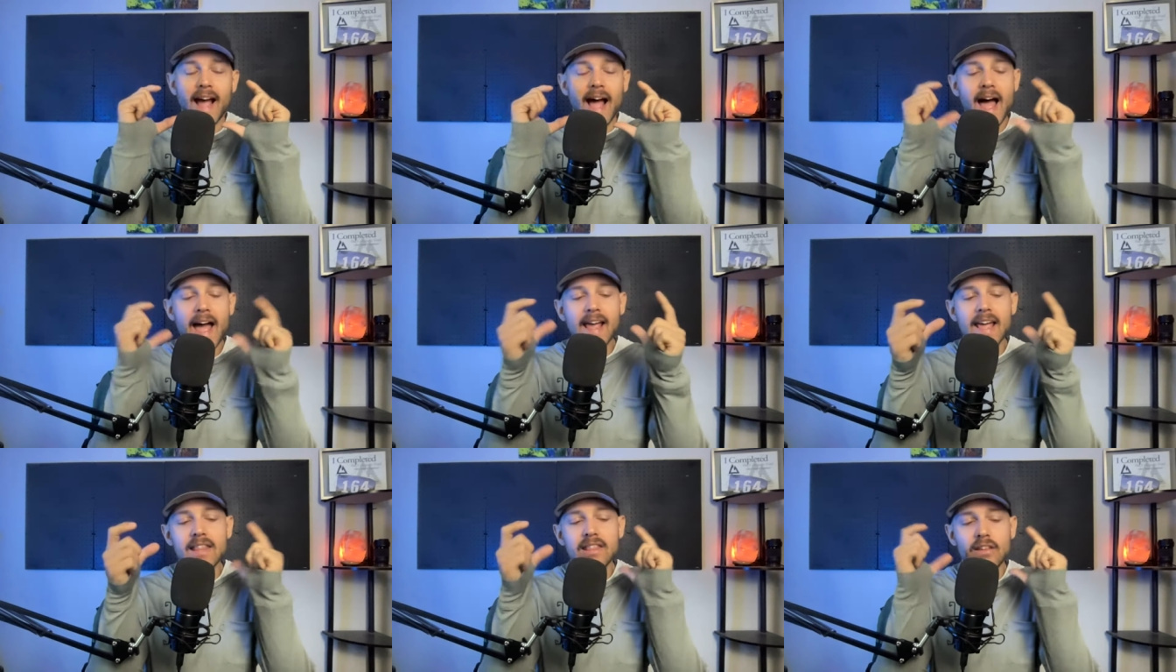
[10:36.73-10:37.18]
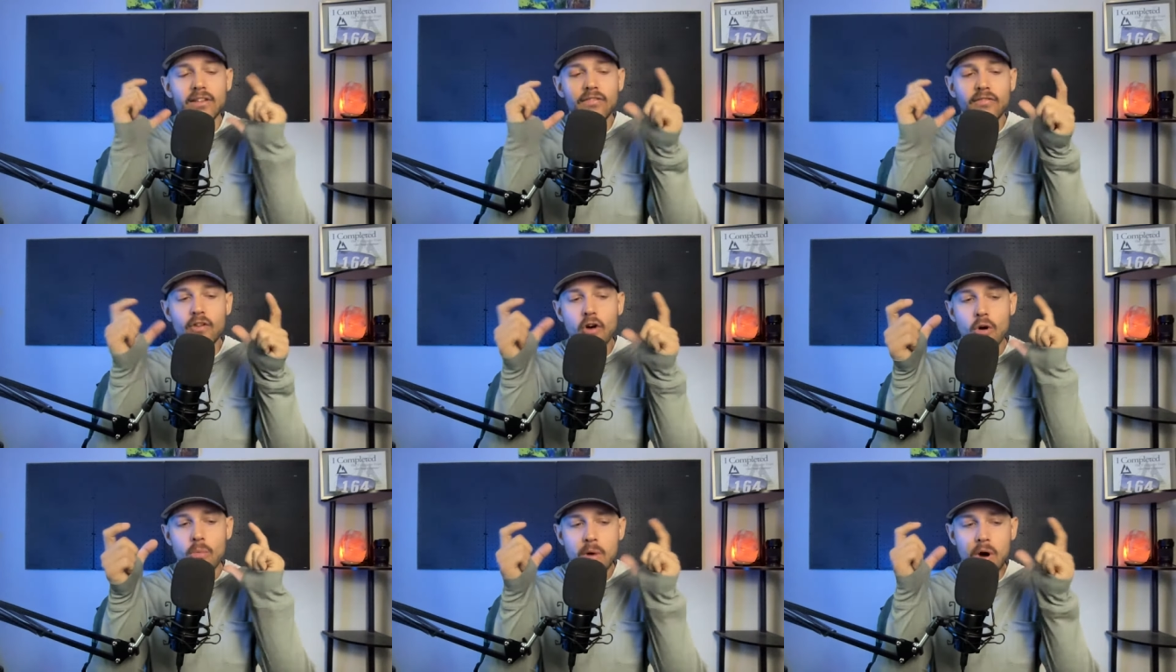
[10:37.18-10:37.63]
I get the
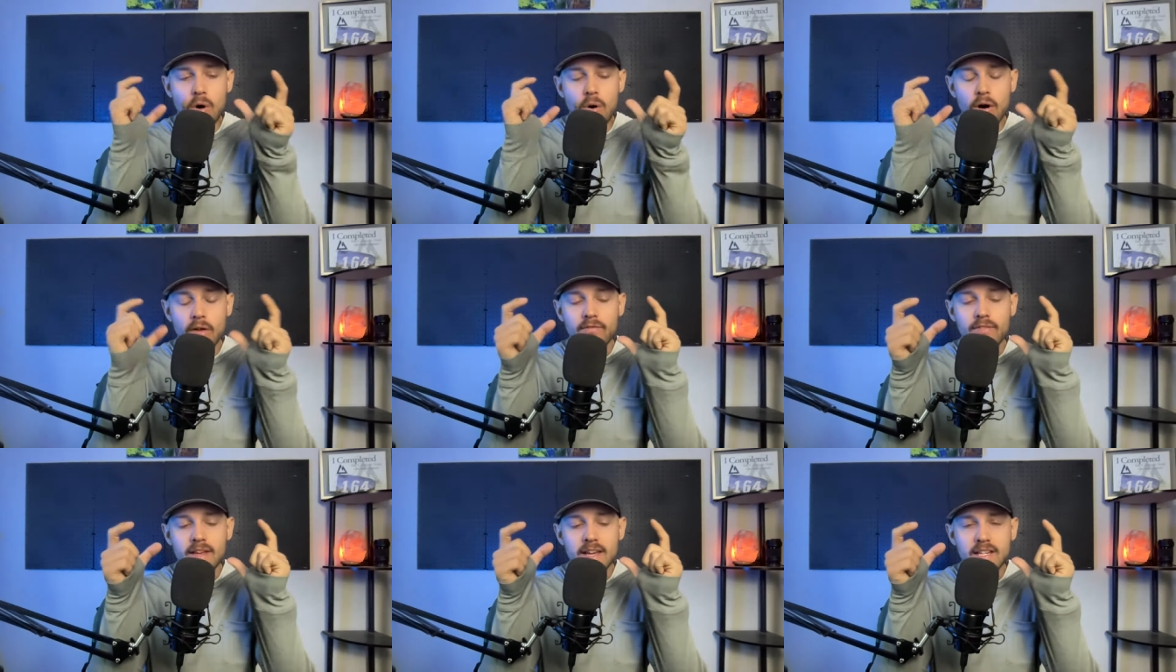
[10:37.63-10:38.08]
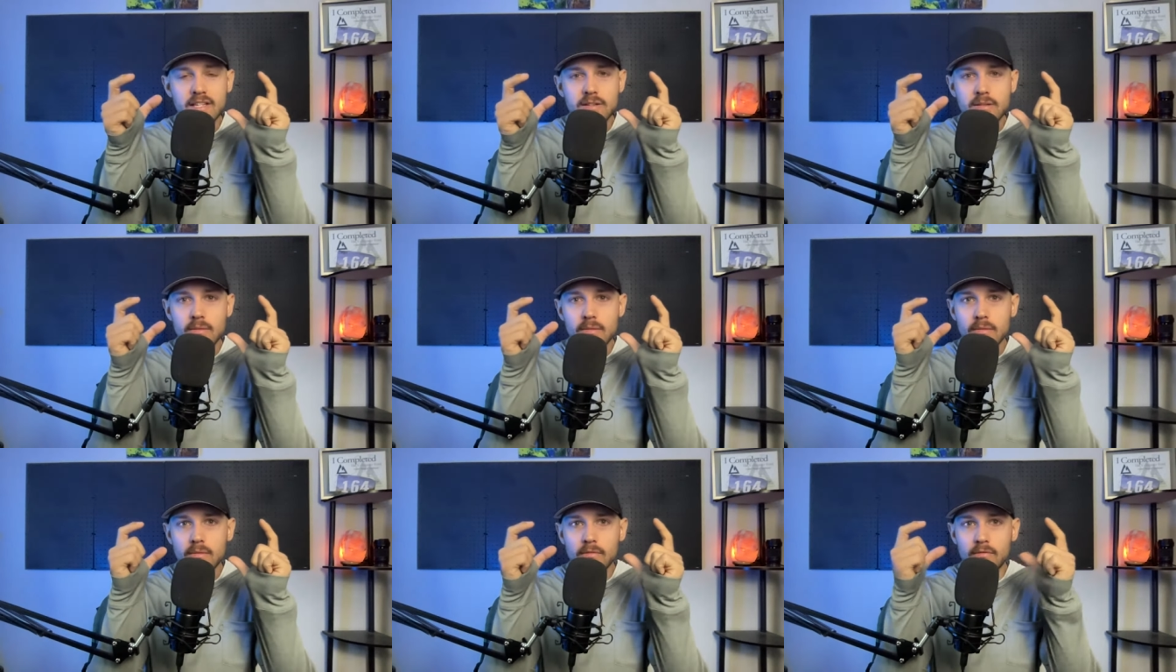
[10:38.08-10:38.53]
FOMO of this
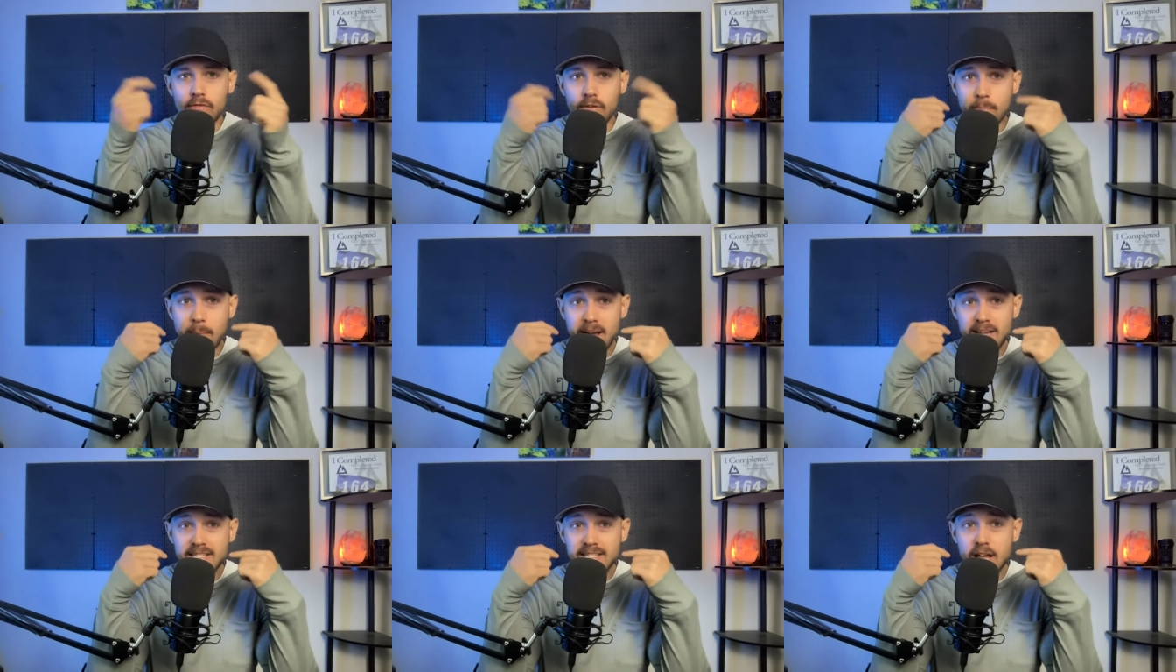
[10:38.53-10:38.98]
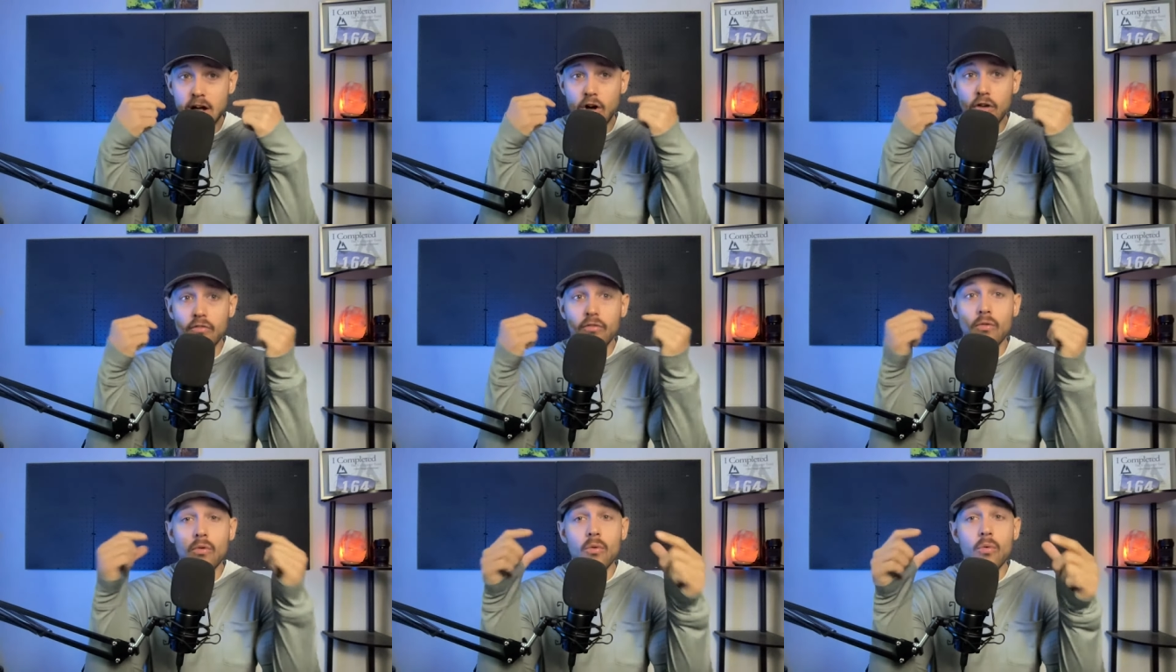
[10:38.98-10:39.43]
for
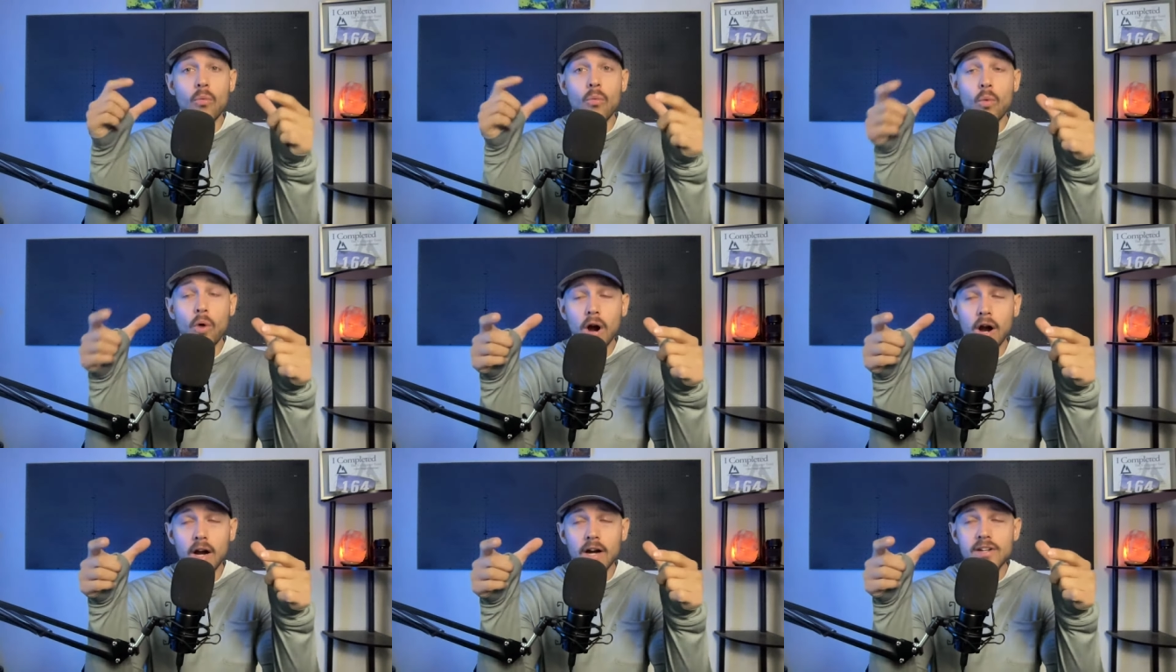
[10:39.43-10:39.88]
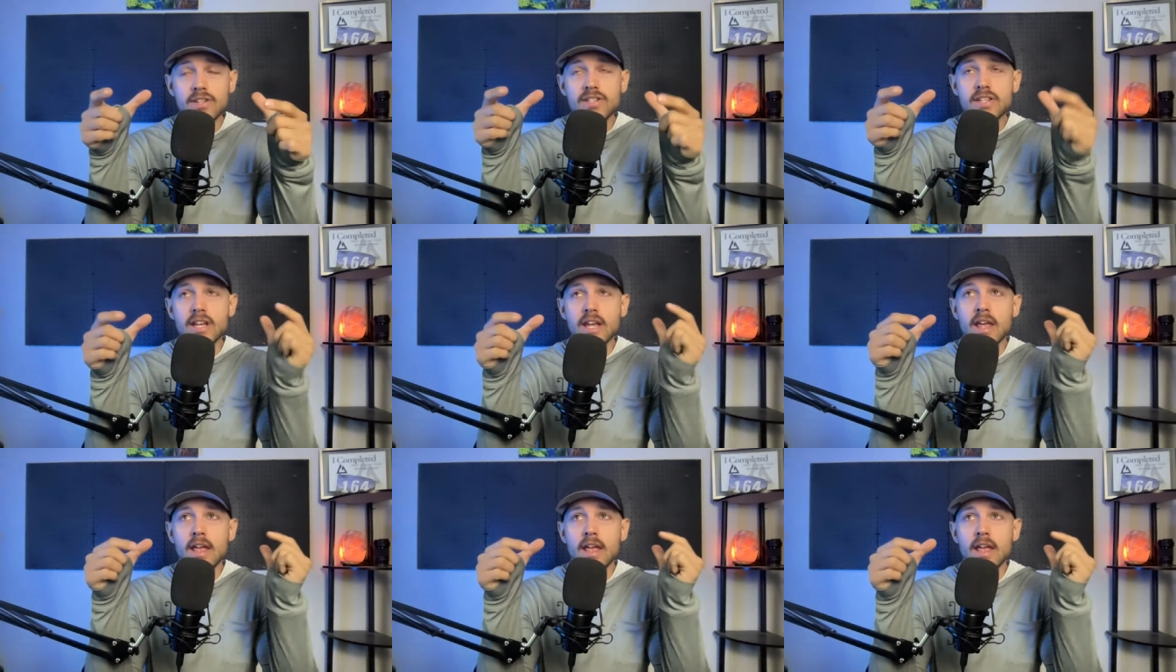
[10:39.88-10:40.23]
myself worse